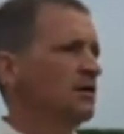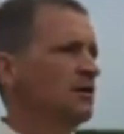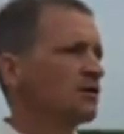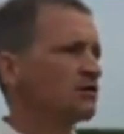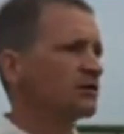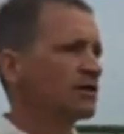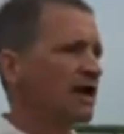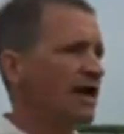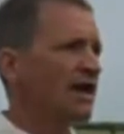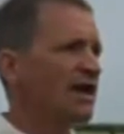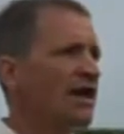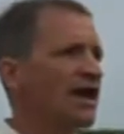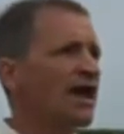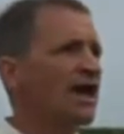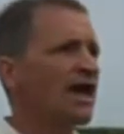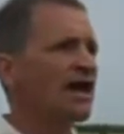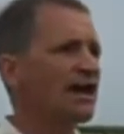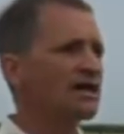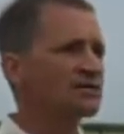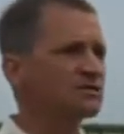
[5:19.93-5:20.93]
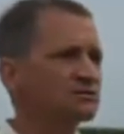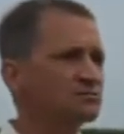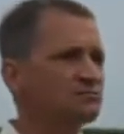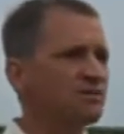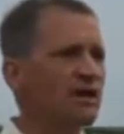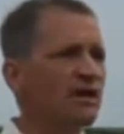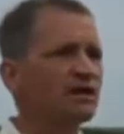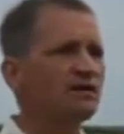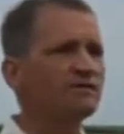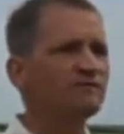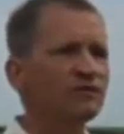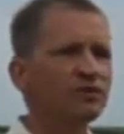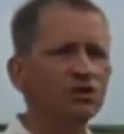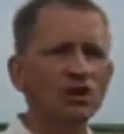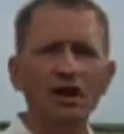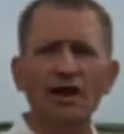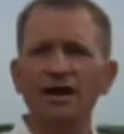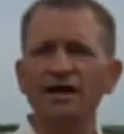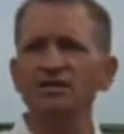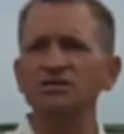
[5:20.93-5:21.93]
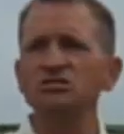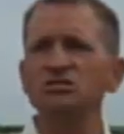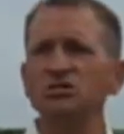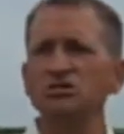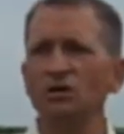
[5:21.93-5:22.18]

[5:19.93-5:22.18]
Okay, and many of you guys